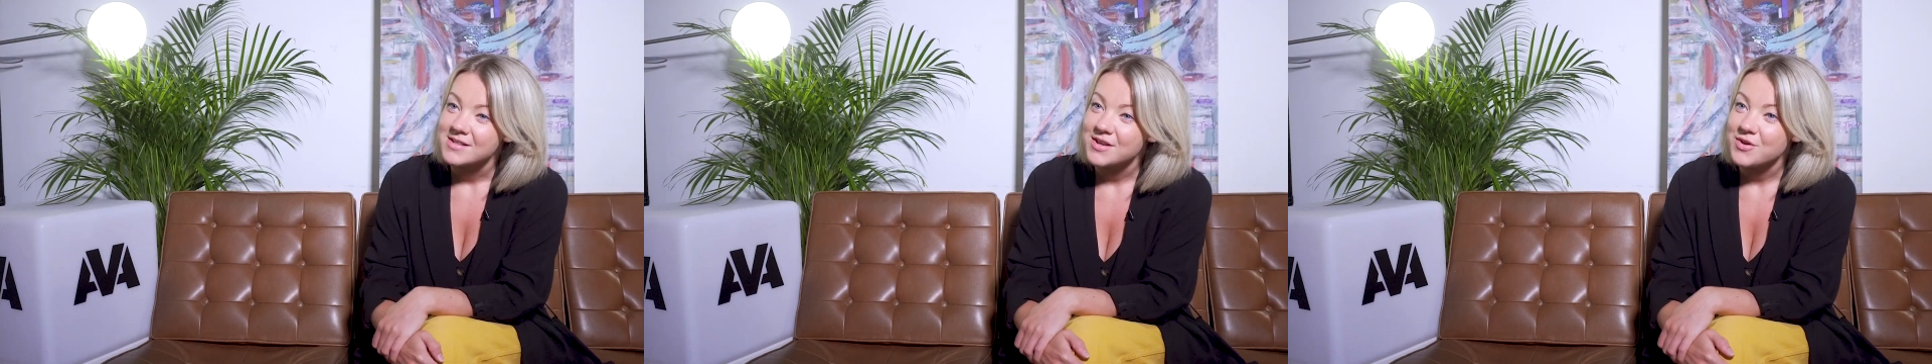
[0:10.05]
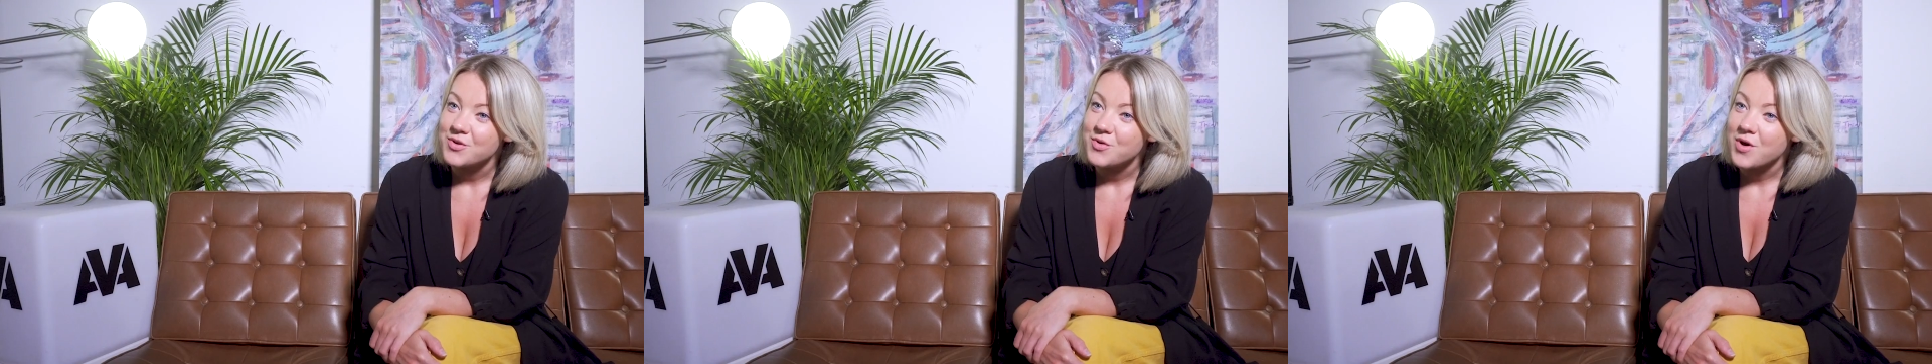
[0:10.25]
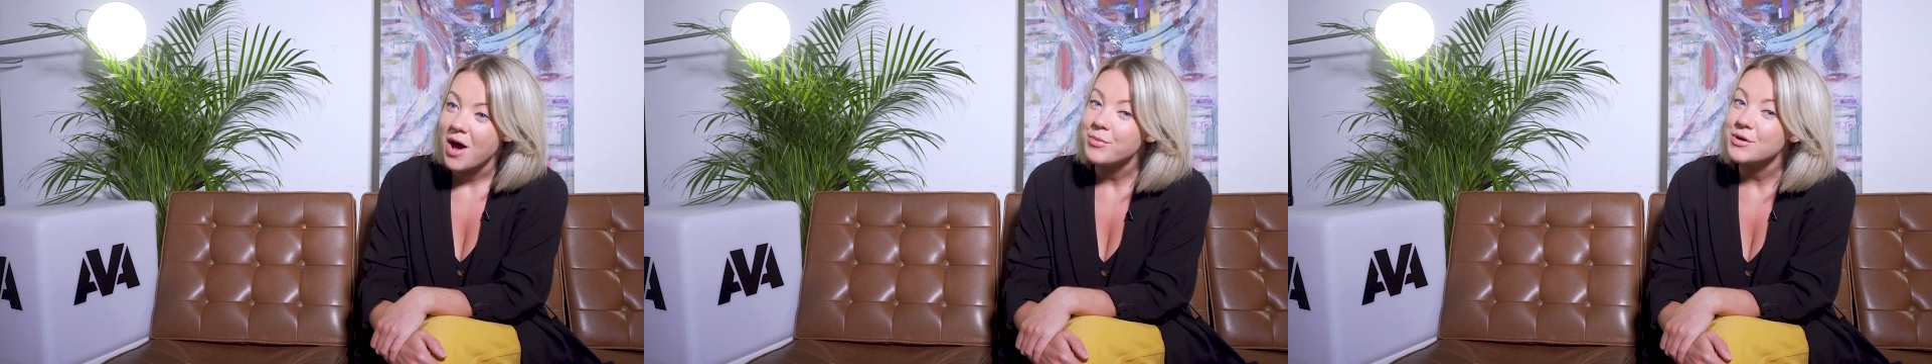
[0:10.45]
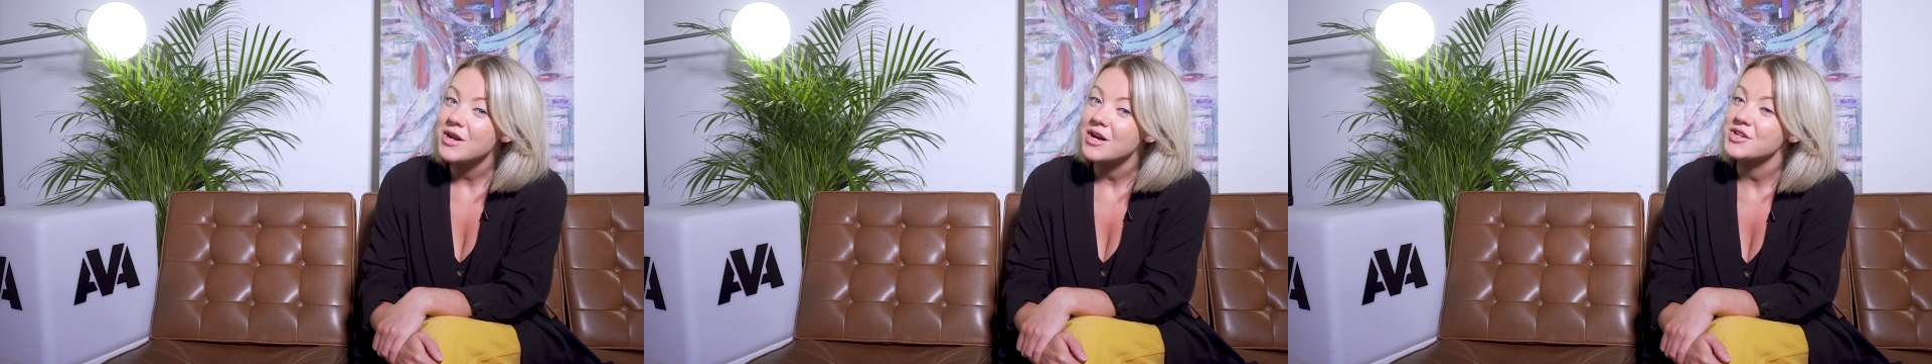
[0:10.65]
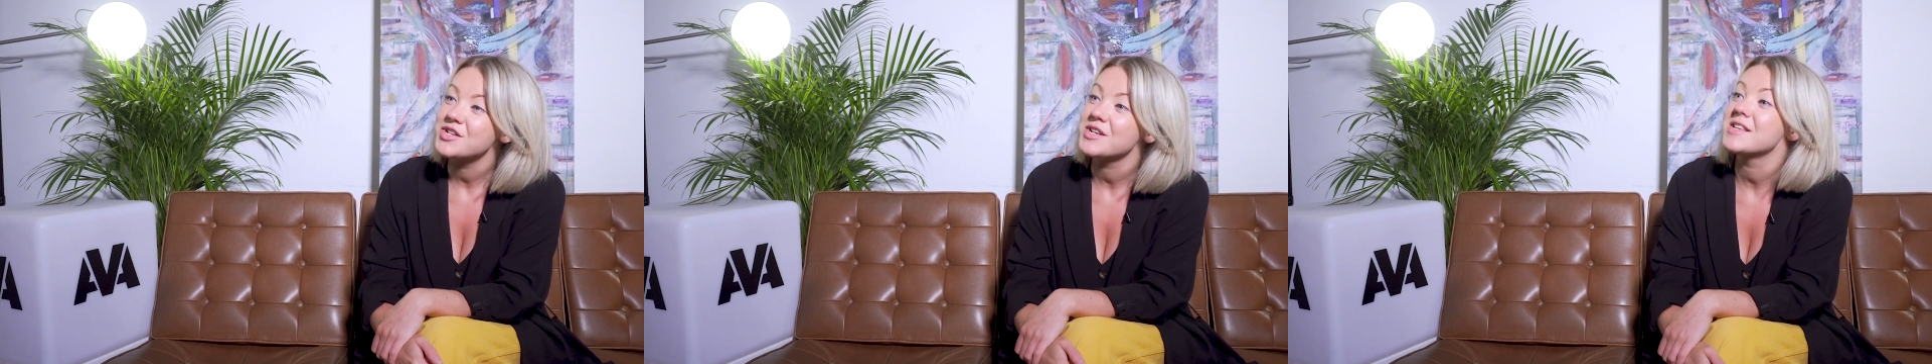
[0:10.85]
So Up
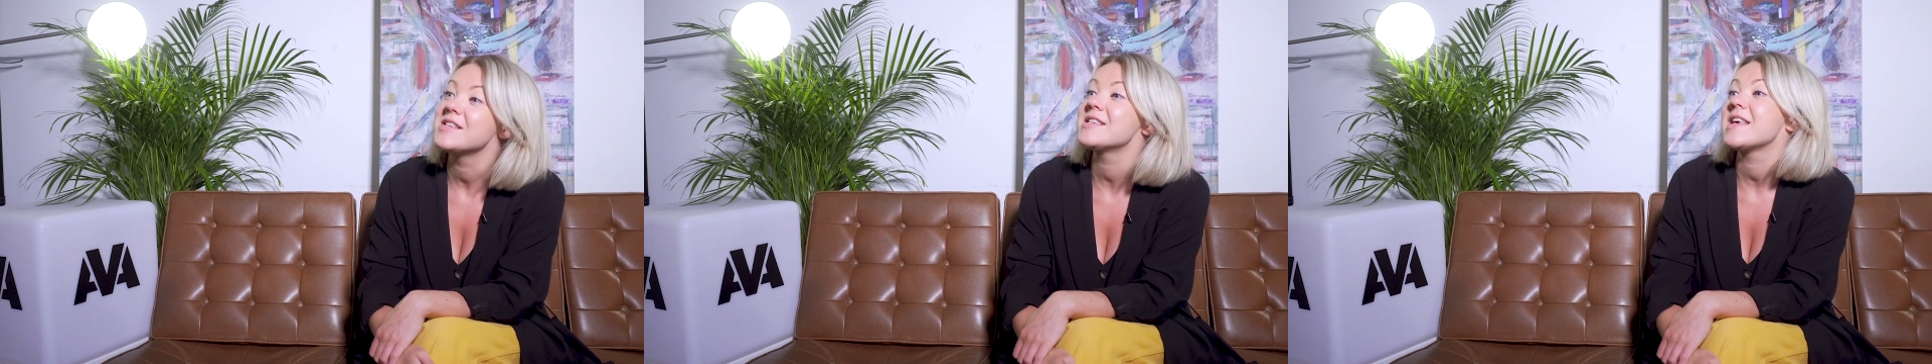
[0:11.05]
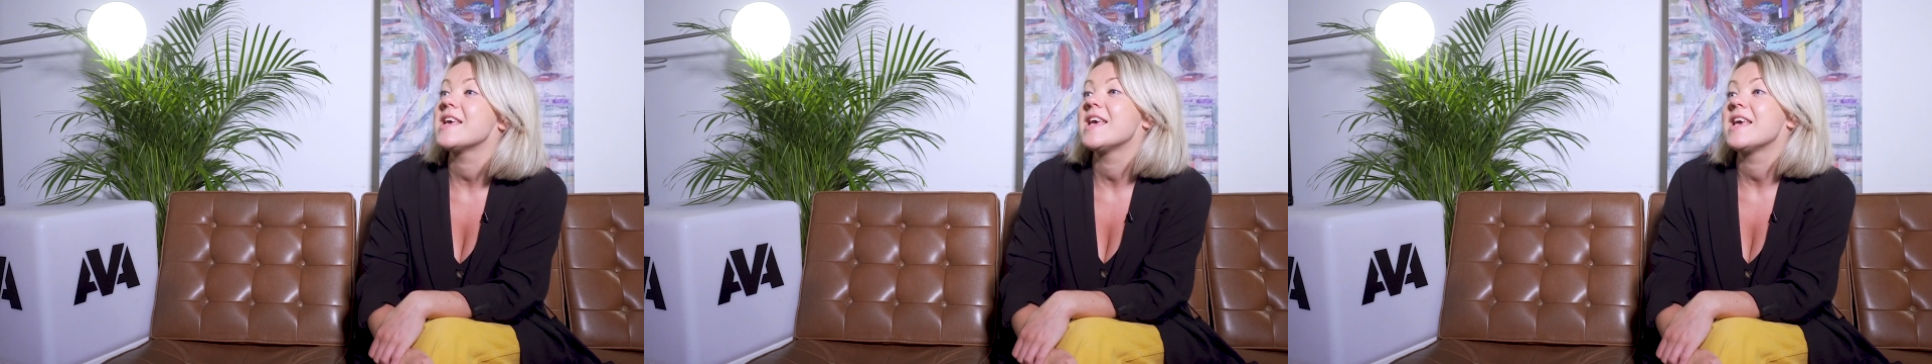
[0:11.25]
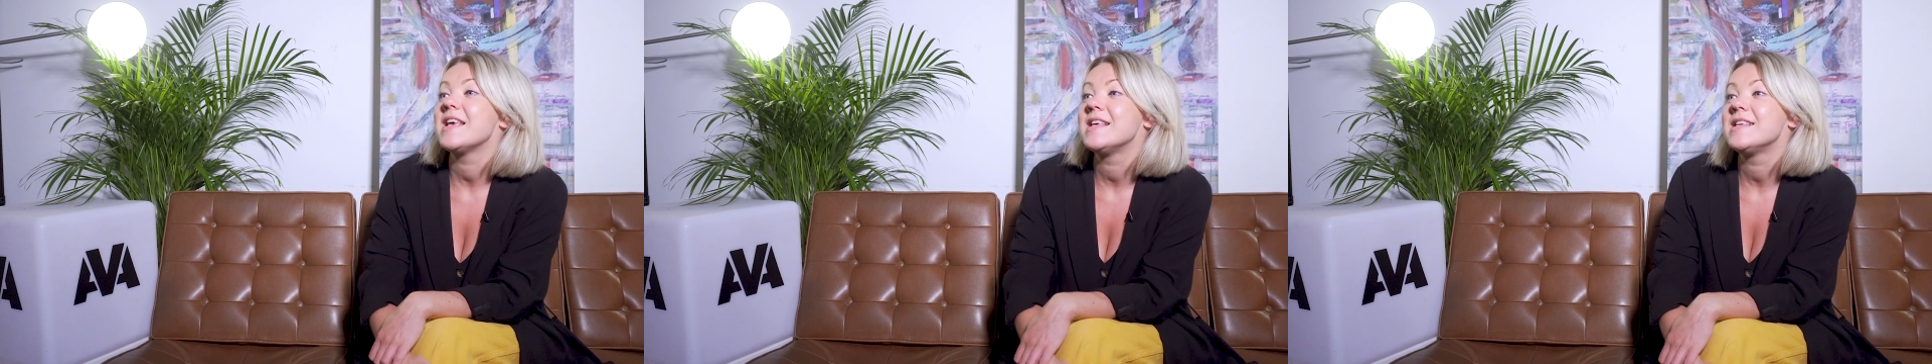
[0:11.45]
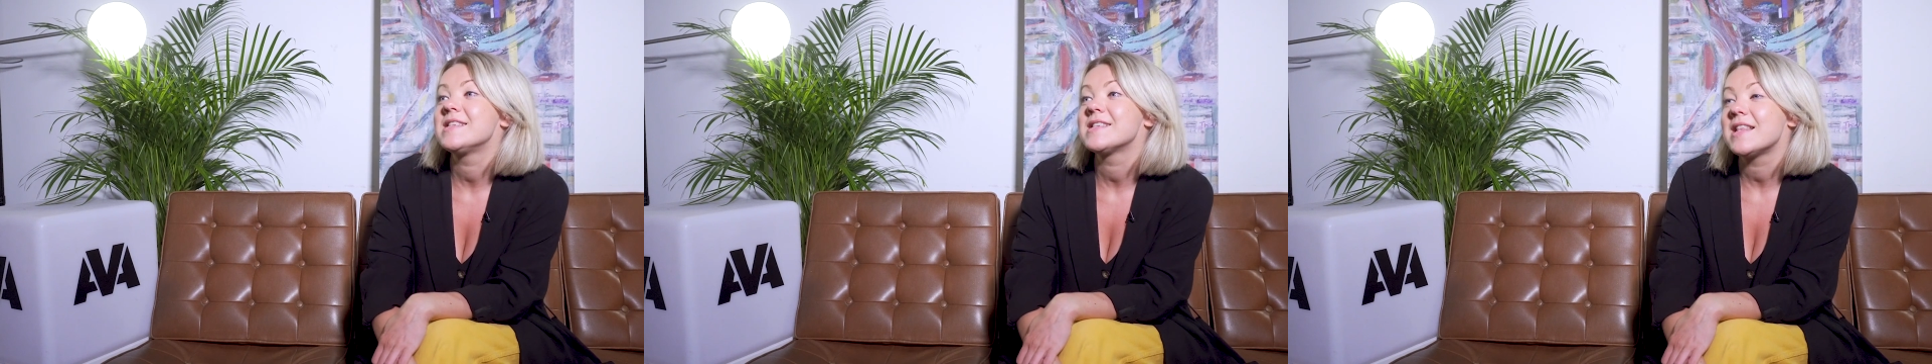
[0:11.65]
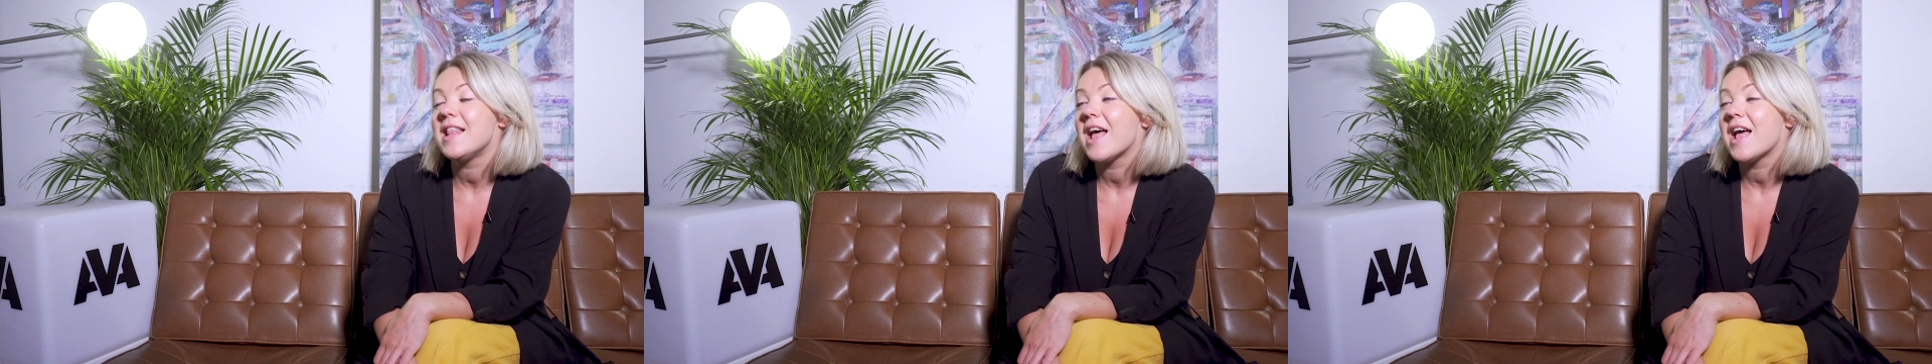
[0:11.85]
Productions is